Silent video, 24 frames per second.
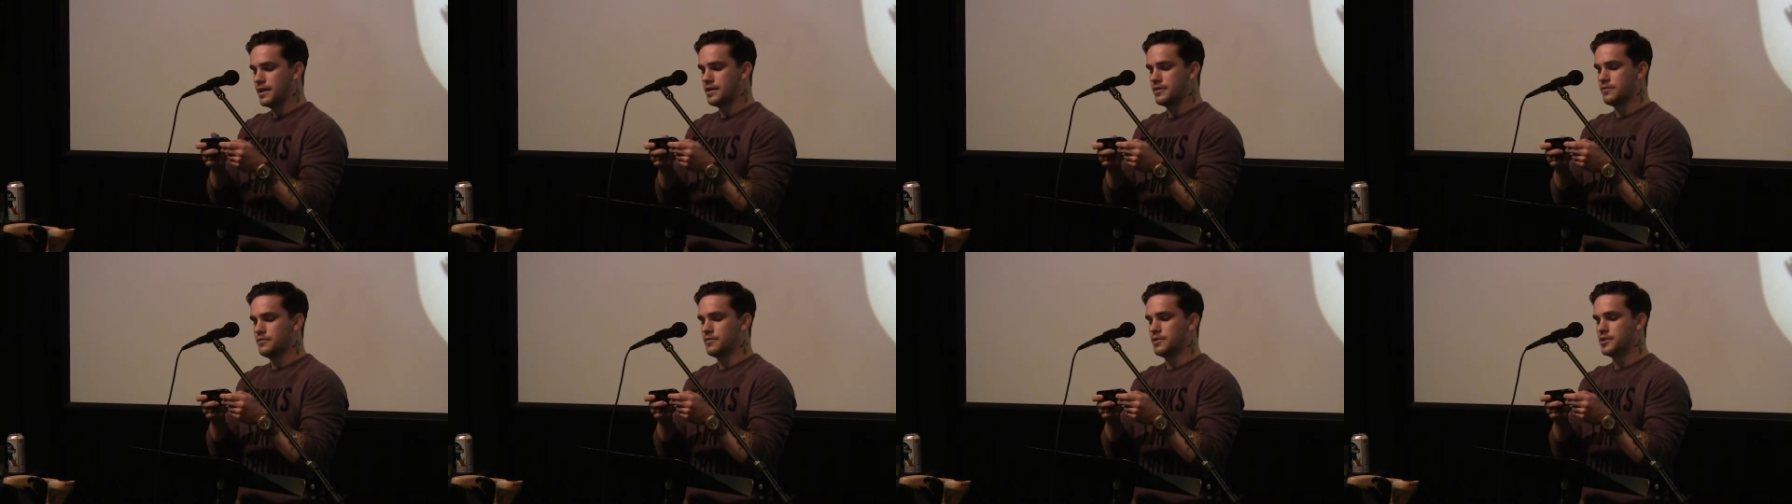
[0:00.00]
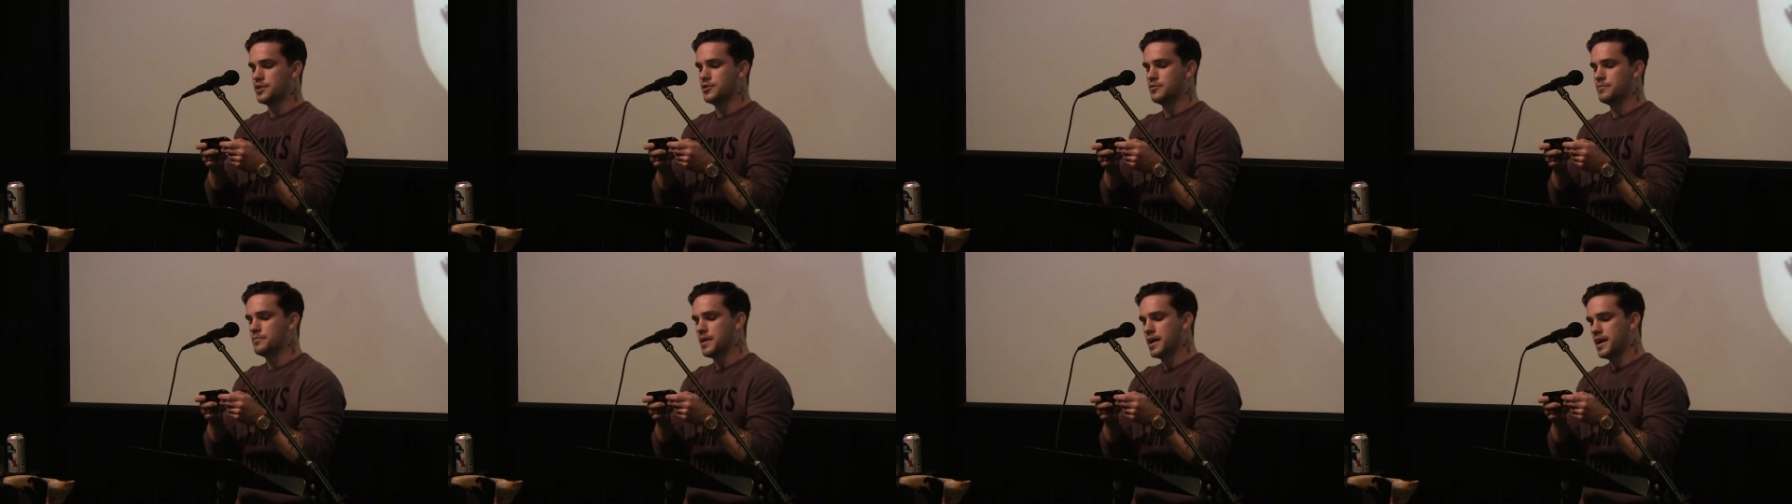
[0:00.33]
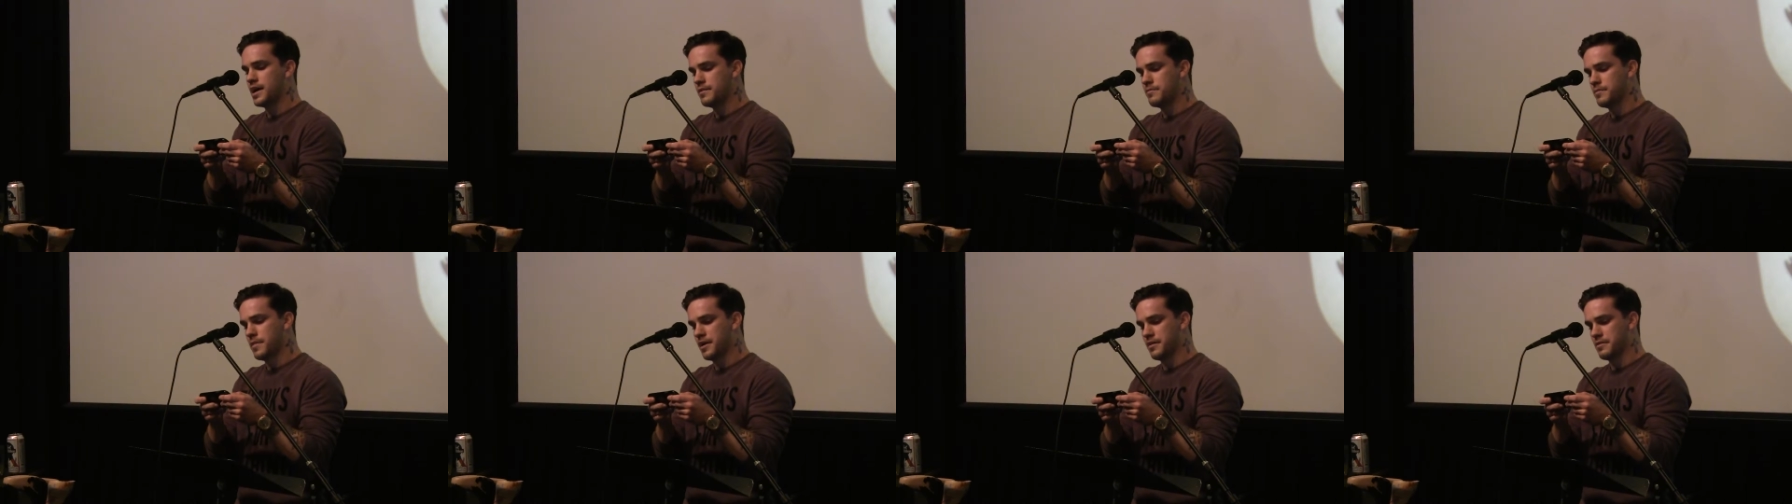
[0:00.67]
hate it when you
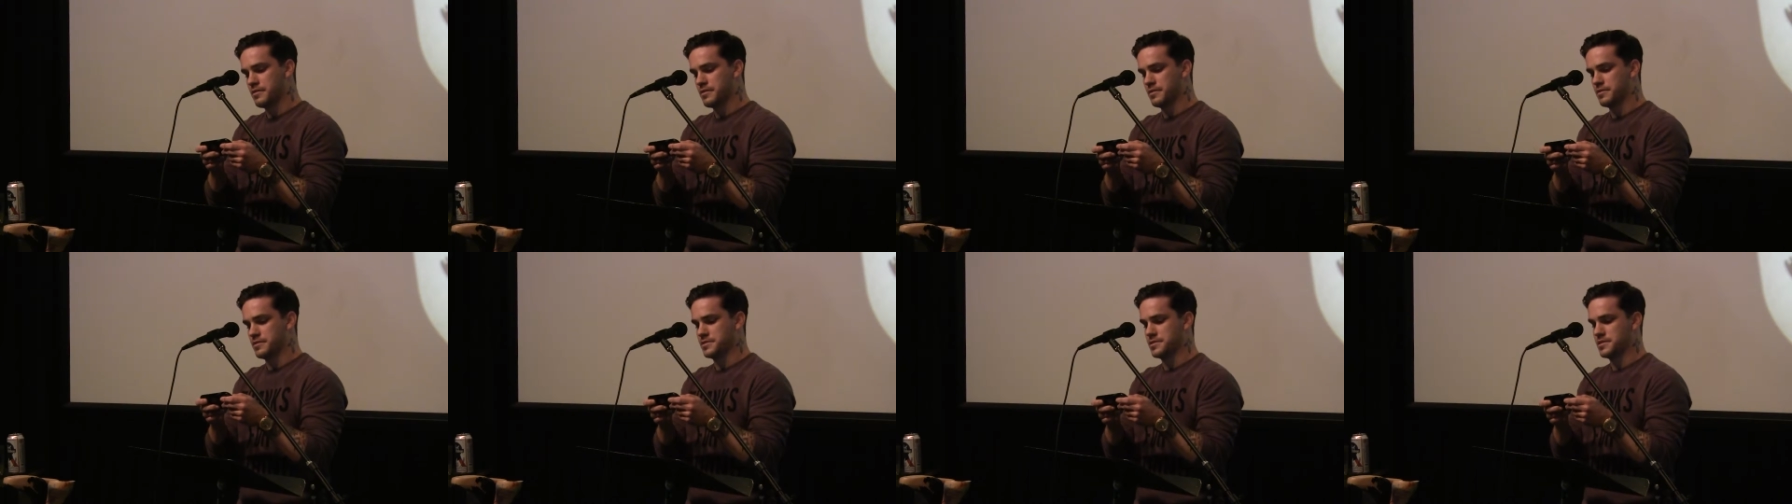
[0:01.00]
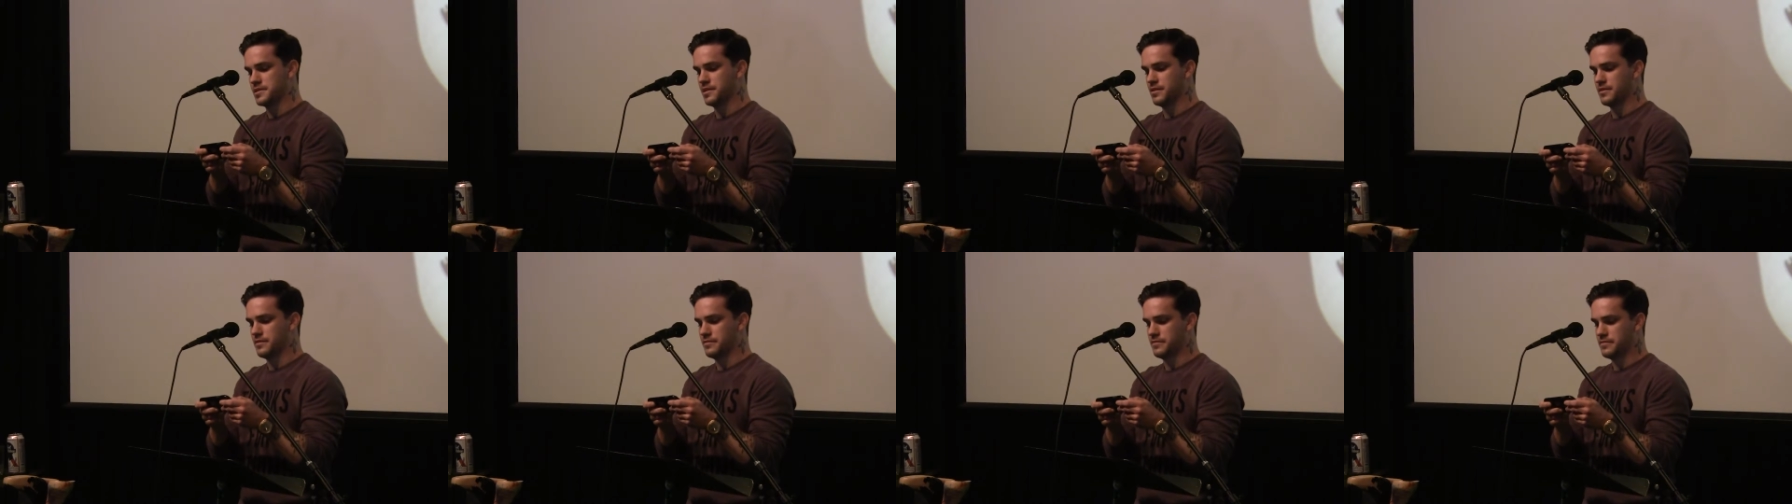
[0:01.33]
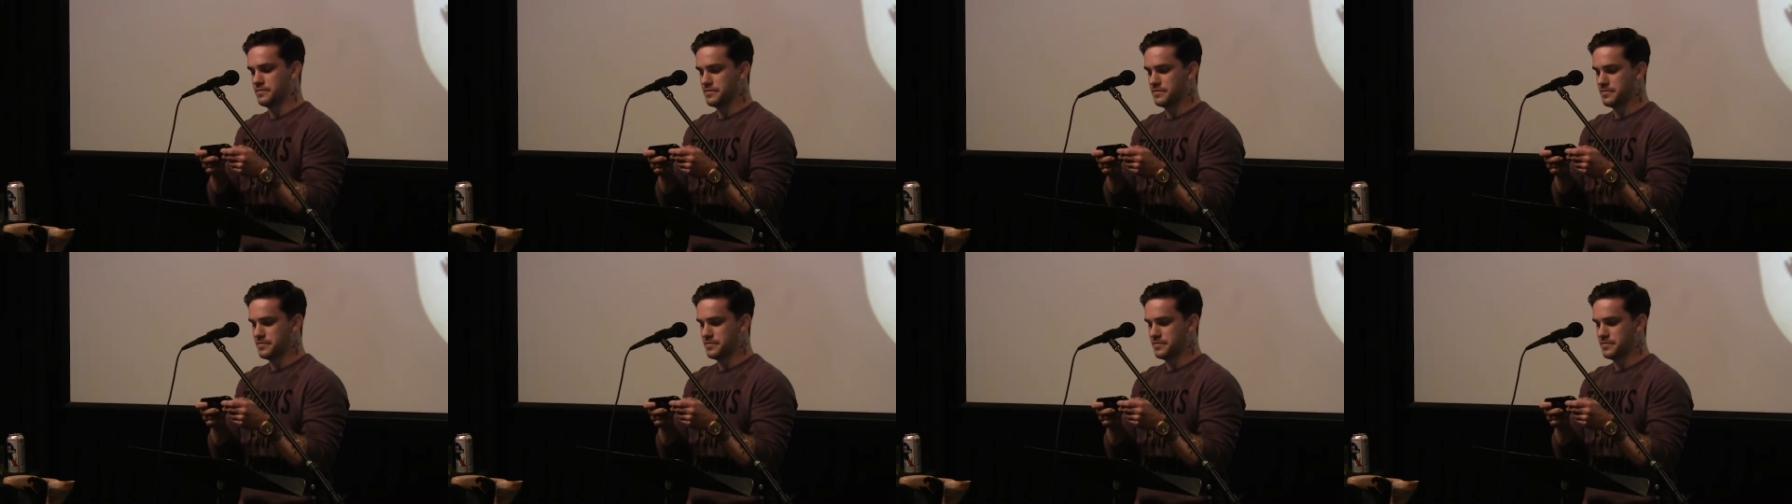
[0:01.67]
badmouth yourself.